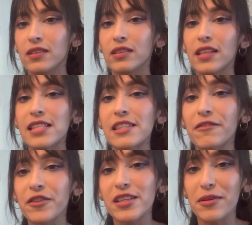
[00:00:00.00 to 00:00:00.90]
This is the
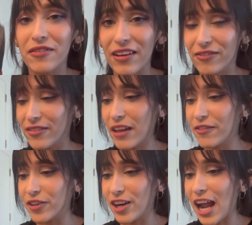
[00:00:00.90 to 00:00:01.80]
first thing I've
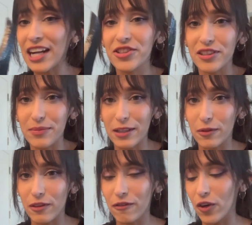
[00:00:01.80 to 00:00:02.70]
ever actually made
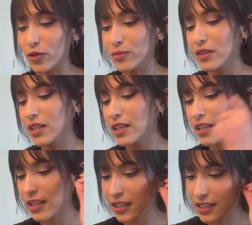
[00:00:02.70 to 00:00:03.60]
with foam.
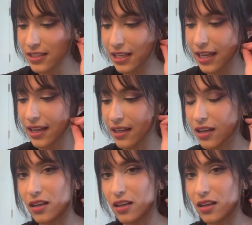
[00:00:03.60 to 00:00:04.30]
It is a